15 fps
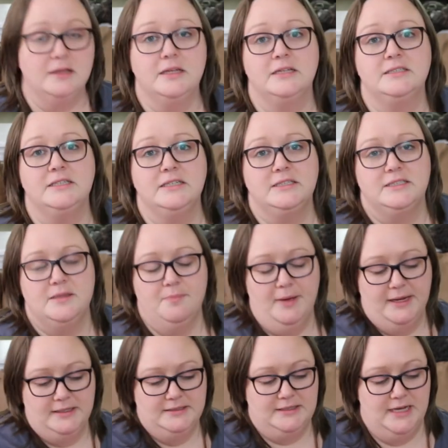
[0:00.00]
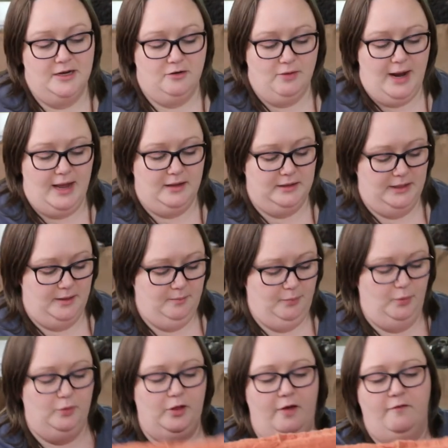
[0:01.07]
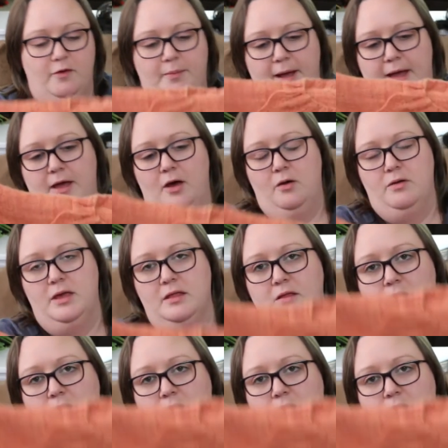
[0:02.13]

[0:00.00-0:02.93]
This is the basic raglan pullover by Joji